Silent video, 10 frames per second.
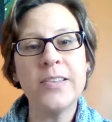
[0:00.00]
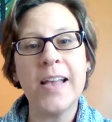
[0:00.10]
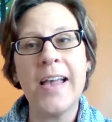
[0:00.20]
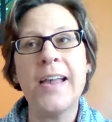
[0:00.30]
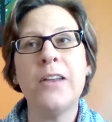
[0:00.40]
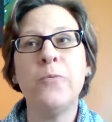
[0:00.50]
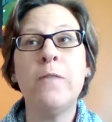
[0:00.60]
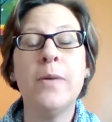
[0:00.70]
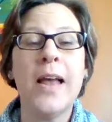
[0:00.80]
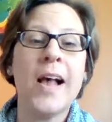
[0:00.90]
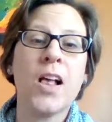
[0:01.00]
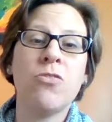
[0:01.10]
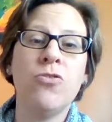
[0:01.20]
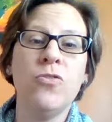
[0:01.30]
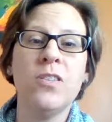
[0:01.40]
and we've been
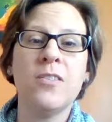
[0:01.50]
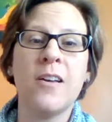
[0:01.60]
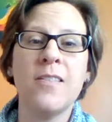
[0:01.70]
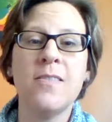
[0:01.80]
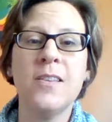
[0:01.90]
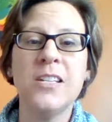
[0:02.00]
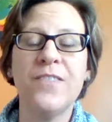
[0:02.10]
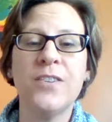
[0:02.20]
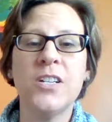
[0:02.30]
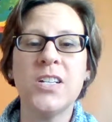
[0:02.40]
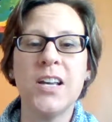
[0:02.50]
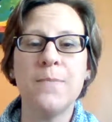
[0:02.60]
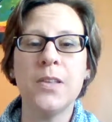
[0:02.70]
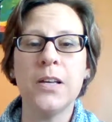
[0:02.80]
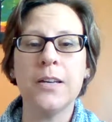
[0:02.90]
asked to discuss the different types
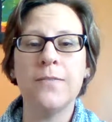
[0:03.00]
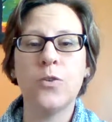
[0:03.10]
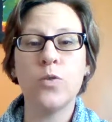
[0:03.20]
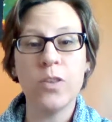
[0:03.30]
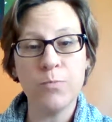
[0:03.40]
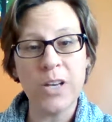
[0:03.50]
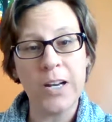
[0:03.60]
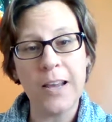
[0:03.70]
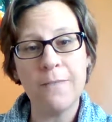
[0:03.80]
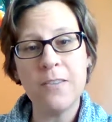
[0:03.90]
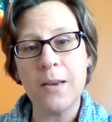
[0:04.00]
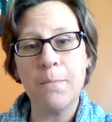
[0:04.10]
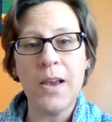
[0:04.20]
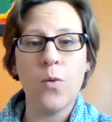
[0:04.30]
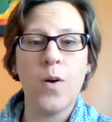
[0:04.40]
of course objectives and
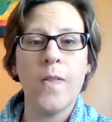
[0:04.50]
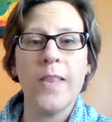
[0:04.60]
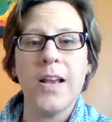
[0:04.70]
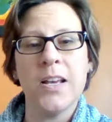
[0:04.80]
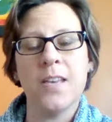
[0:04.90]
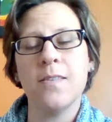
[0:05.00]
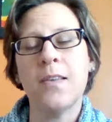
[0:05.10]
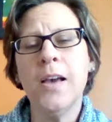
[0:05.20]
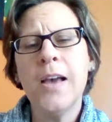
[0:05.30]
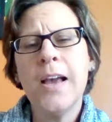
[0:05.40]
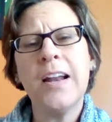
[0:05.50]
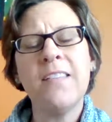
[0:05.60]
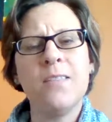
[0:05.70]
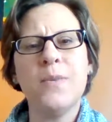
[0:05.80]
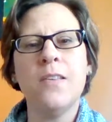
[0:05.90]
pick one that is kind of
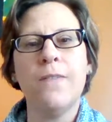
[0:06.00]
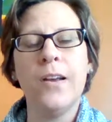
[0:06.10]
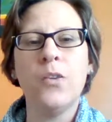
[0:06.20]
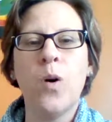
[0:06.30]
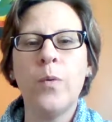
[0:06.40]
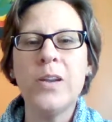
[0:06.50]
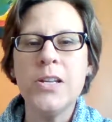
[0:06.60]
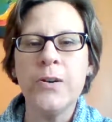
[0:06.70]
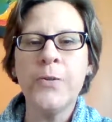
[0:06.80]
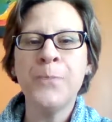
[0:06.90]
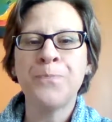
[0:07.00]
specific to what we do.